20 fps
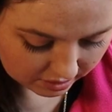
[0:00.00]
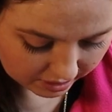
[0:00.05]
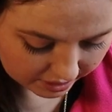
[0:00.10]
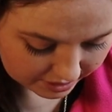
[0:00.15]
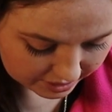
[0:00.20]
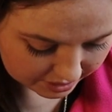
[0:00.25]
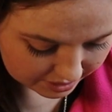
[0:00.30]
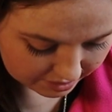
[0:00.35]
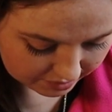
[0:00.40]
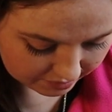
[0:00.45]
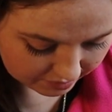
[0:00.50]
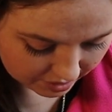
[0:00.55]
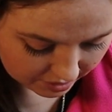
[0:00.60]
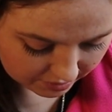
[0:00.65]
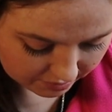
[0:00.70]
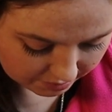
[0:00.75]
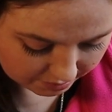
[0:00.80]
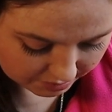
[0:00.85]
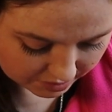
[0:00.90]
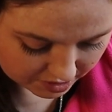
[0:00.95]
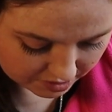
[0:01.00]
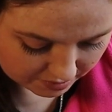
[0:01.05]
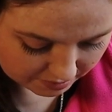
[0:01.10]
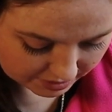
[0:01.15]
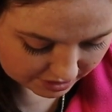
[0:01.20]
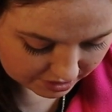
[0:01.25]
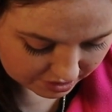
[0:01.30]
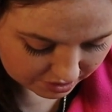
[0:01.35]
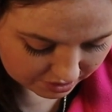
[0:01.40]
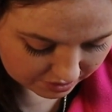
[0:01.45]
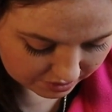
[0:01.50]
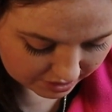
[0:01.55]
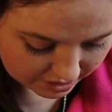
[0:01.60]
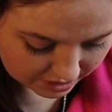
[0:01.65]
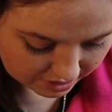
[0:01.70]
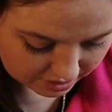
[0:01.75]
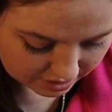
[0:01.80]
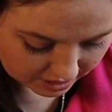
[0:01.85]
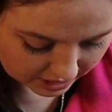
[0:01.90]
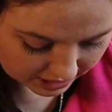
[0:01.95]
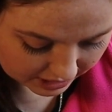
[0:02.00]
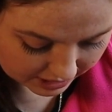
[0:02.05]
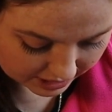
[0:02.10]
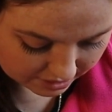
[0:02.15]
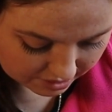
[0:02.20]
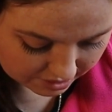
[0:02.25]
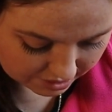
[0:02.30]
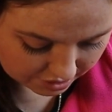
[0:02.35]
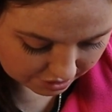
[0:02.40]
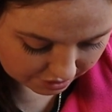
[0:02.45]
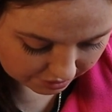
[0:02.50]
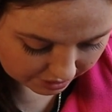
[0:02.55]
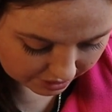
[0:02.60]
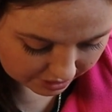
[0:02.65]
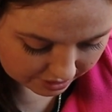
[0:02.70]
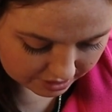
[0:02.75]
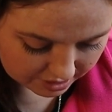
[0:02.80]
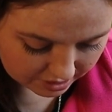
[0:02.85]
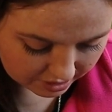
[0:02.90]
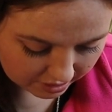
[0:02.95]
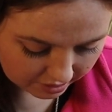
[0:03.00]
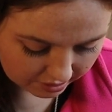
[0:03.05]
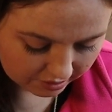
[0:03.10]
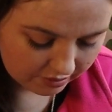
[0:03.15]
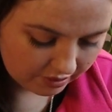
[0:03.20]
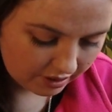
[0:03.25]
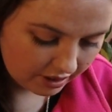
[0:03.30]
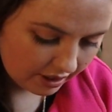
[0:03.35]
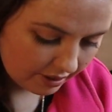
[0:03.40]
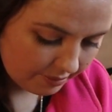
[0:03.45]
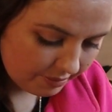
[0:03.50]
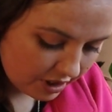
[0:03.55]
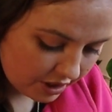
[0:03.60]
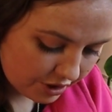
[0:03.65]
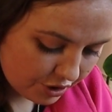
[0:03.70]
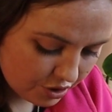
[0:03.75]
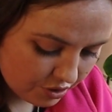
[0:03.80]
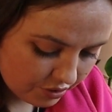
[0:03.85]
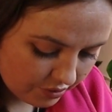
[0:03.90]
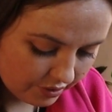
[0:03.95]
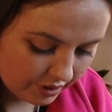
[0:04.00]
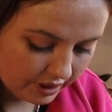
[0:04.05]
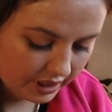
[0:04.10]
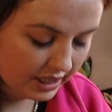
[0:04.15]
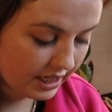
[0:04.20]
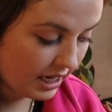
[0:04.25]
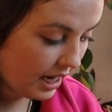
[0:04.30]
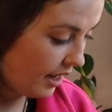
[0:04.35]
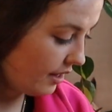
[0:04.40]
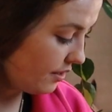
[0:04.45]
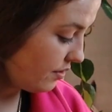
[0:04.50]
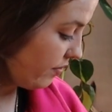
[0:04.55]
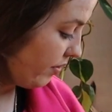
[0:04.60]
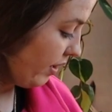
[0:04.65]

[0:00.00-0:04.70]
God, I don't know, it must have been 2 years, at least 2 years ago. I'm not sure. It has